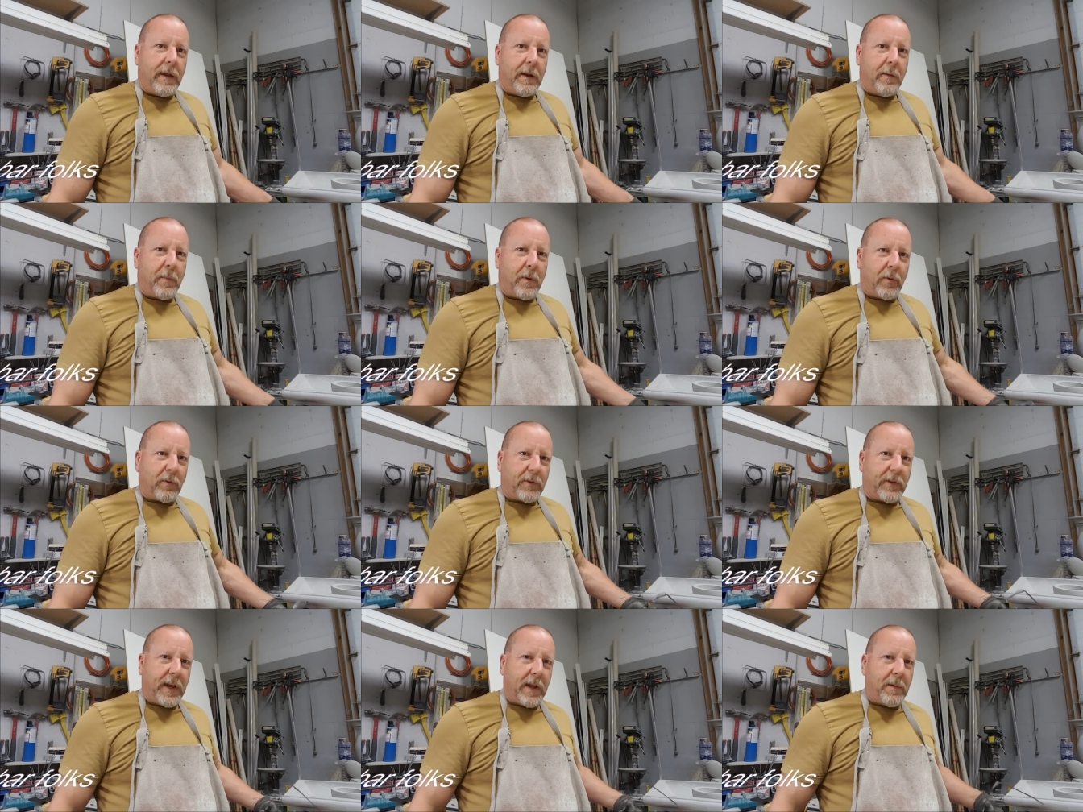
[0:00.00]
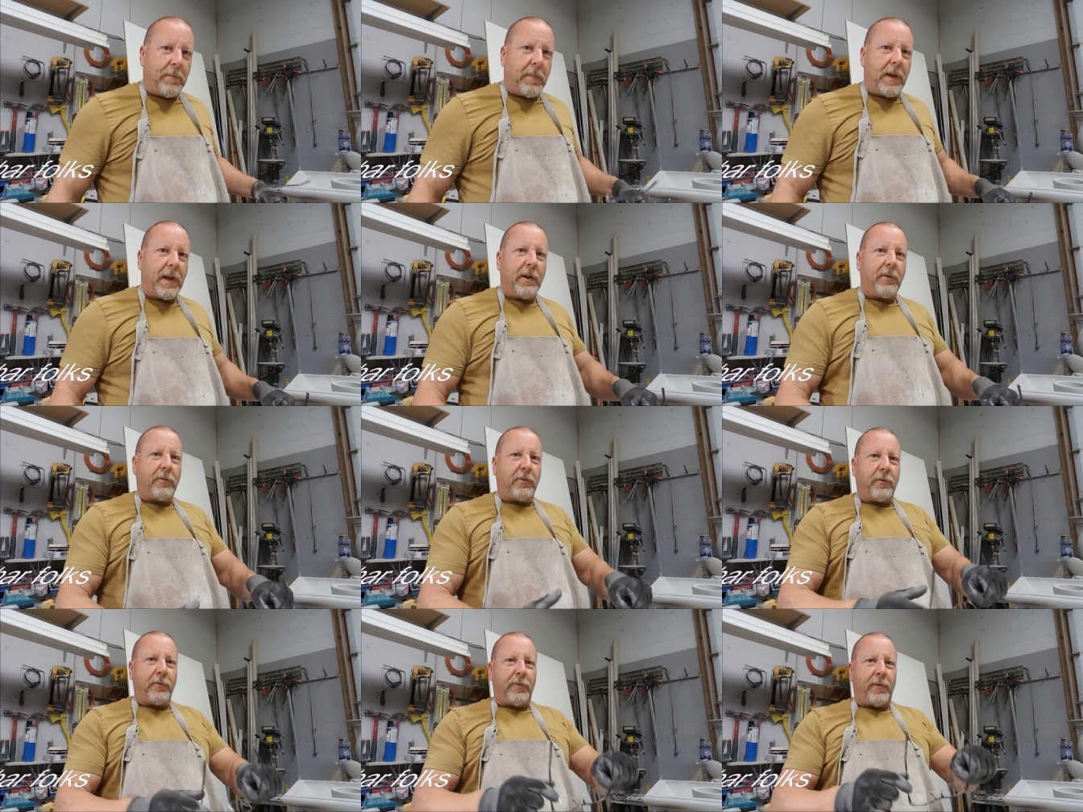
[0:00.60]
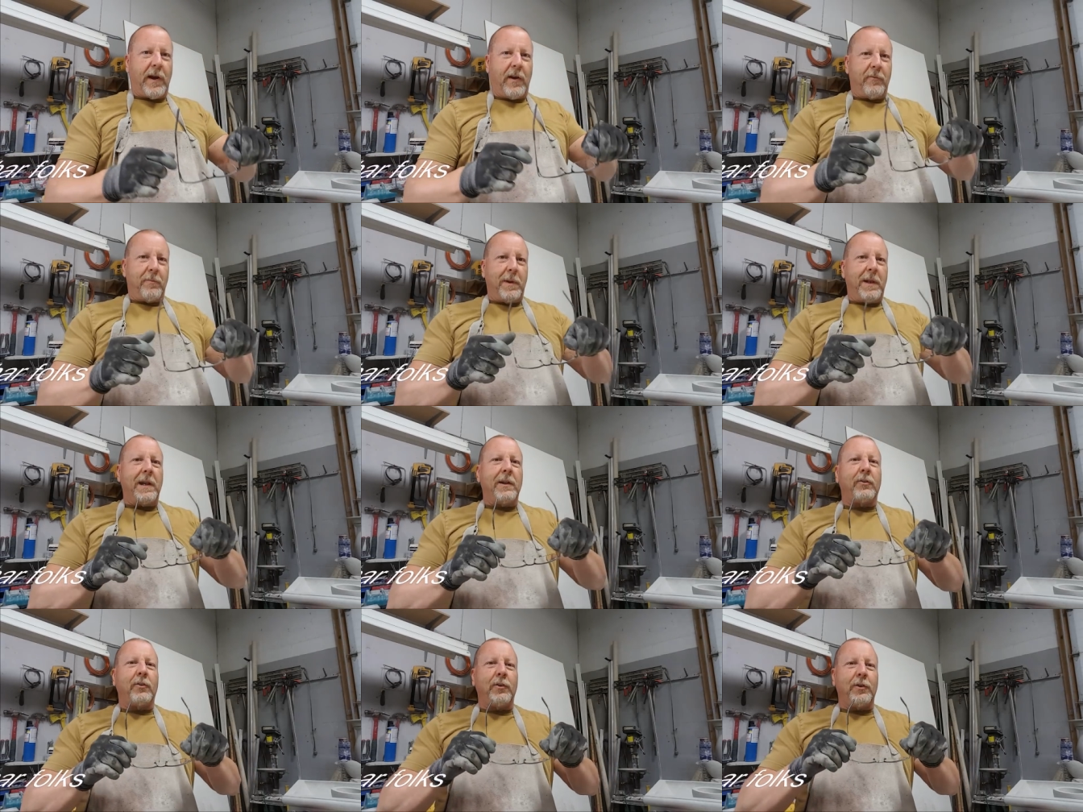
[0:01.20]
in about 10 minutes or 5
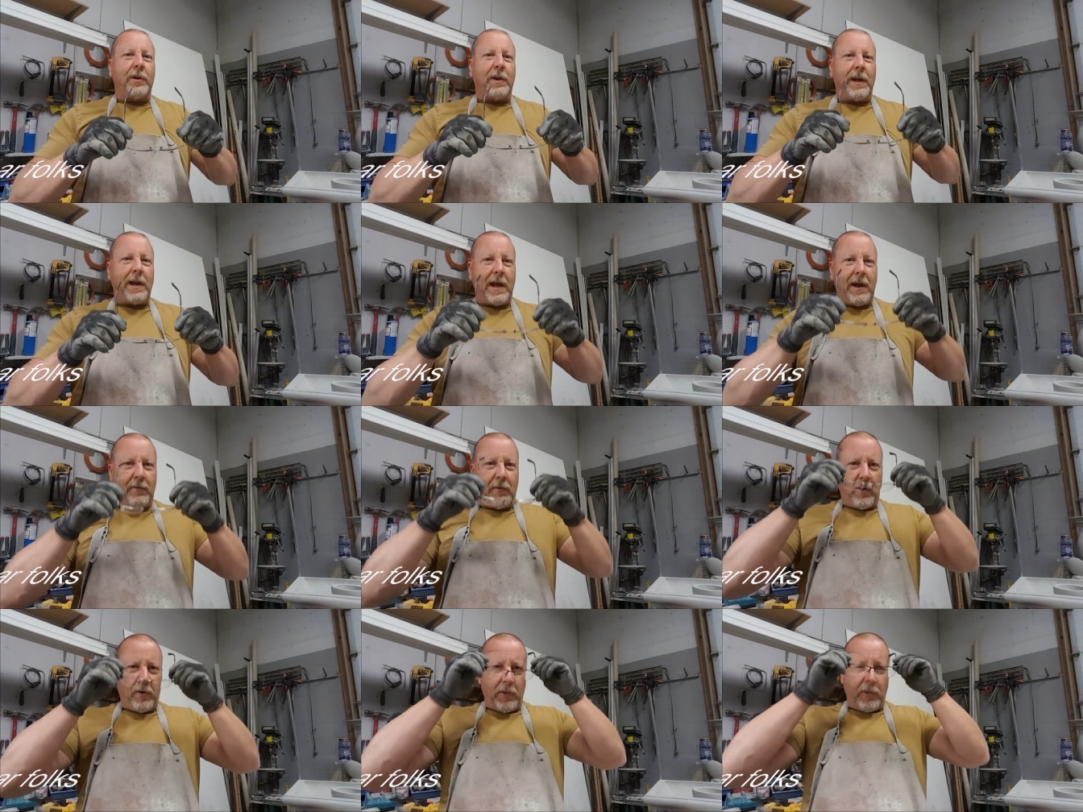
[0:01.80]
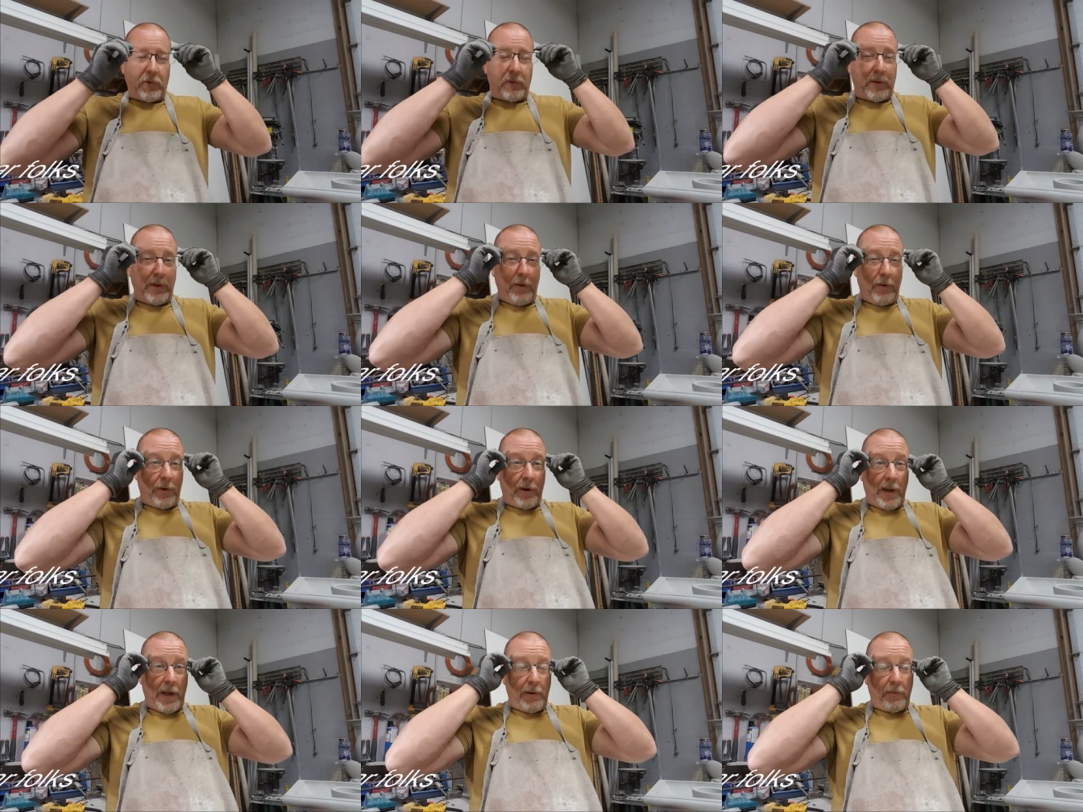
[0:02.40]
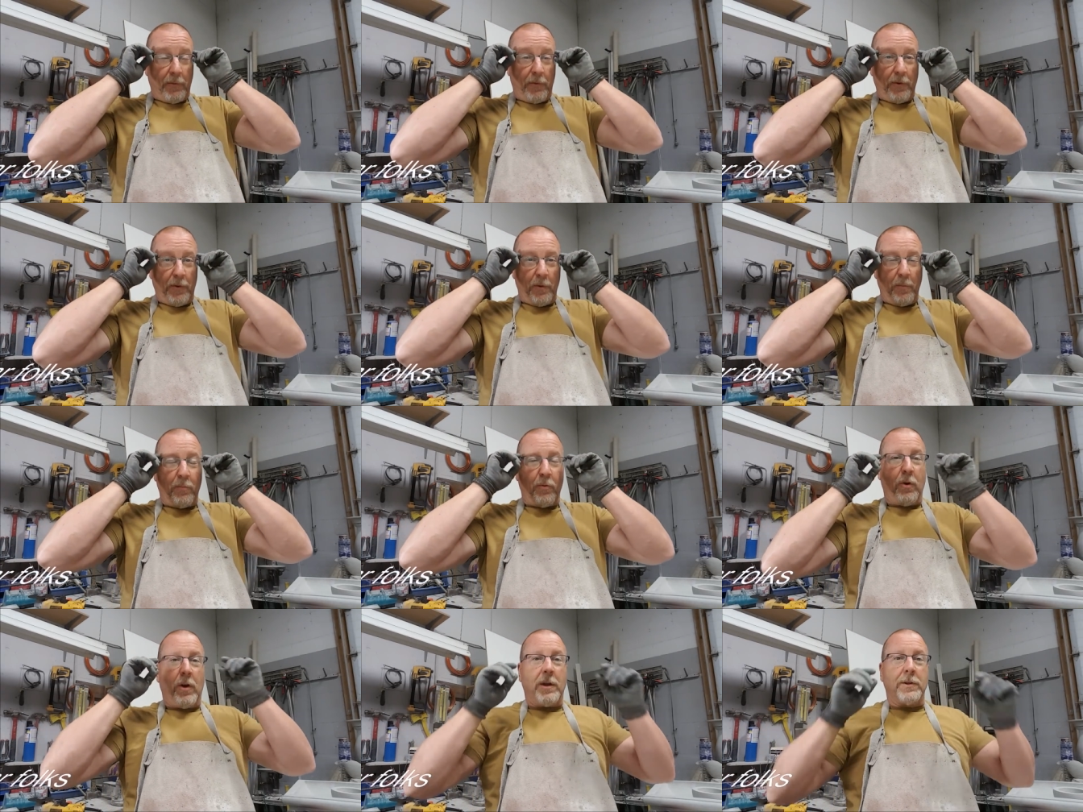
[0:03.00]
minutes, you could have all the steel cut for
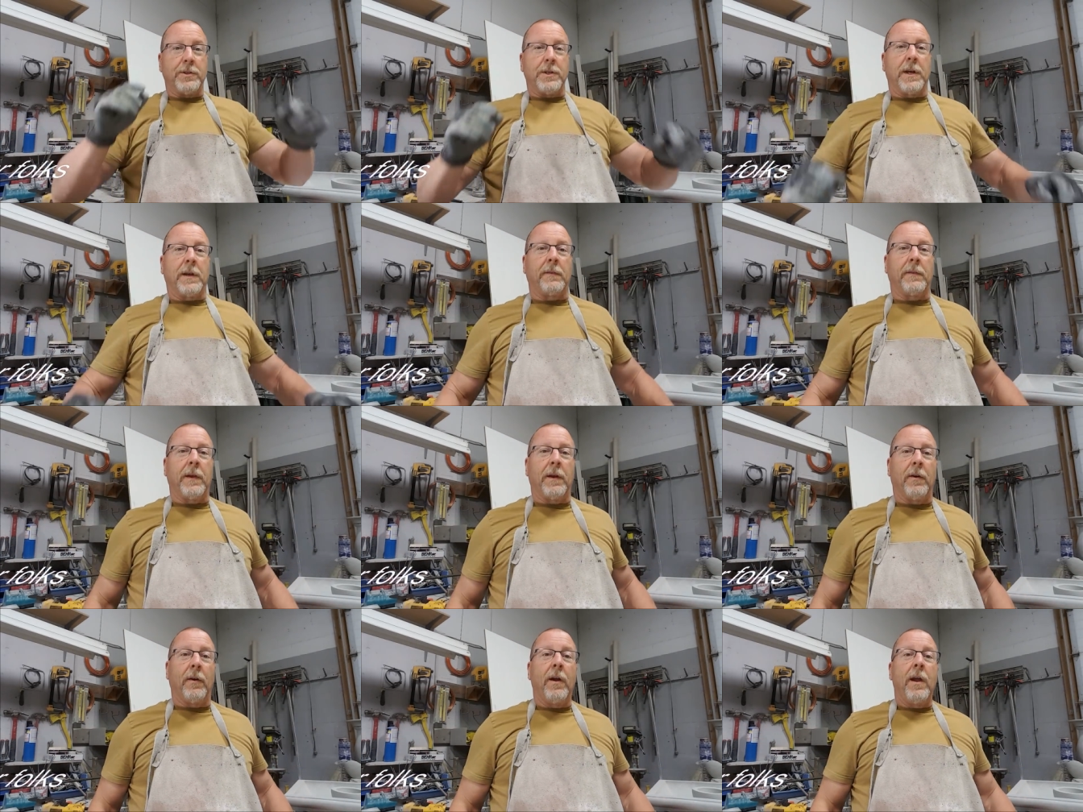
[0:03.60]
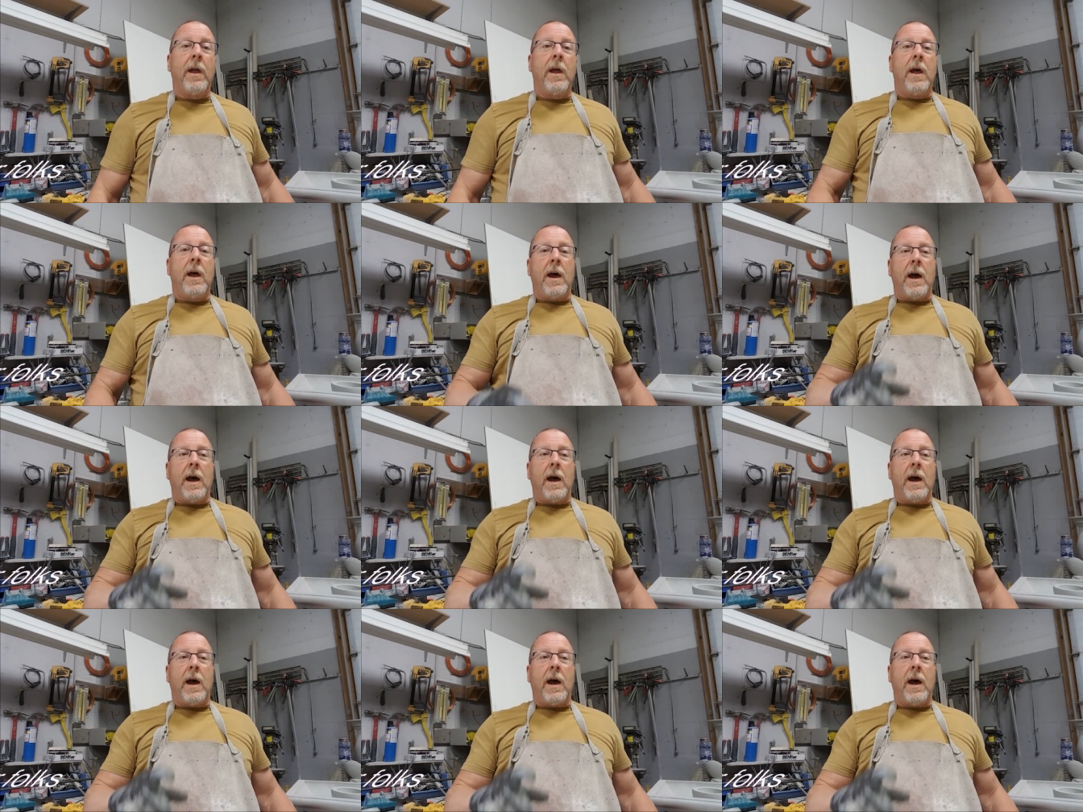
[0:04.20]
your project there.